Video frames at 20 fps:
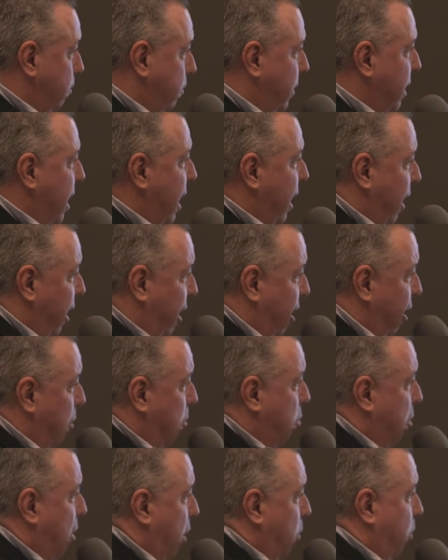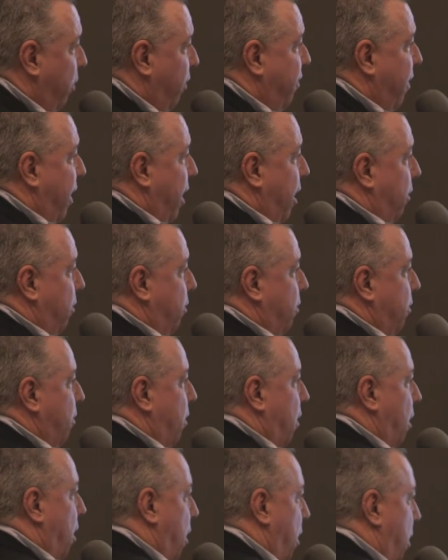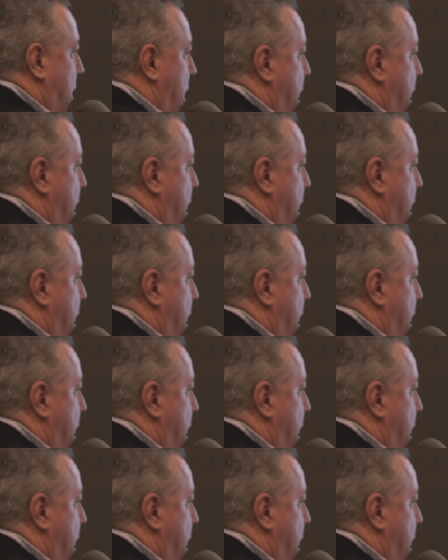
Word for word: And then the other product we found, uh,